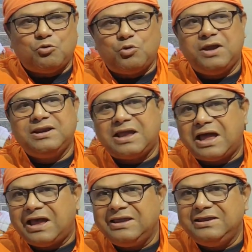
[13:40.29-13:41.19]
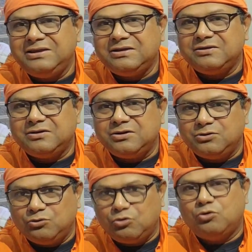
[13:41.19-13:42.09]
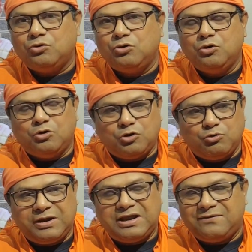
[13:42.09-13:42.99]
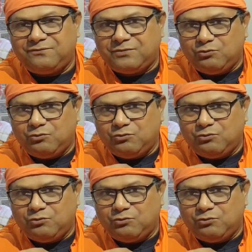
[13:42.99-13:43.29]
When I know, or when I've